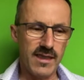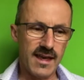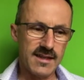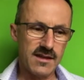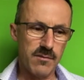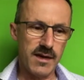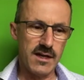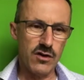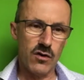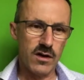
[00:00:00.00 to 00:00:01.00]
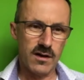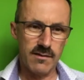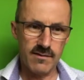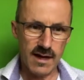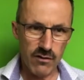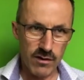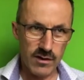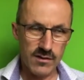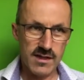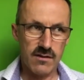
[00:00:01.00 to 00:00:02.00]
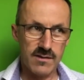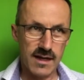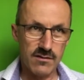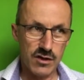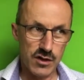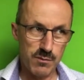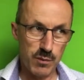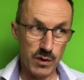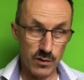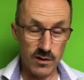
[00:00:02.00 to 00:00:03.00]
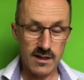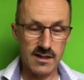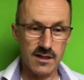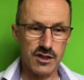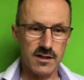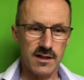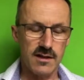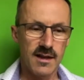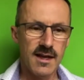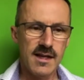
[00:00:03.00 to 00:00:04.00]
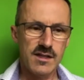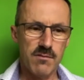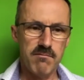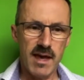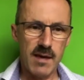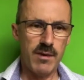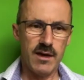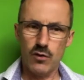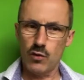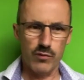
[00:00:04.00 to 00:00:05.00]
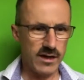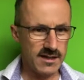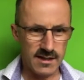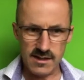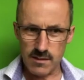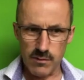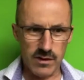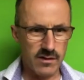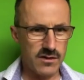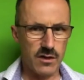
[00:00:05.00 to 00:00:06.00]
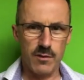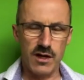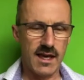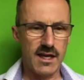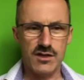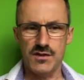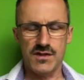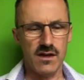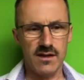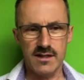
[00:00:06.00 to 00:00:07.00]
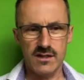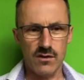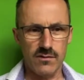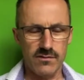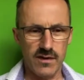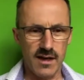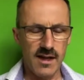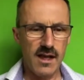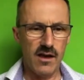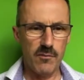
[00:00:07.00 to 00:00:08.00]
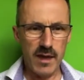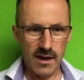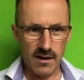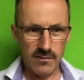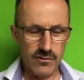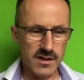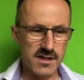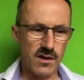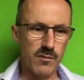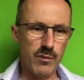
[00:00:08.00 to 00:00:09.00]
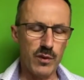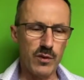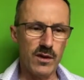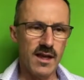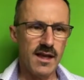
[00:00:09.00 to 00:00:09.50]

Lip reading: that I mean not kind of narrowing yourself down to just purely digital, so maybe incorporating some of the communication sides of PR, for example,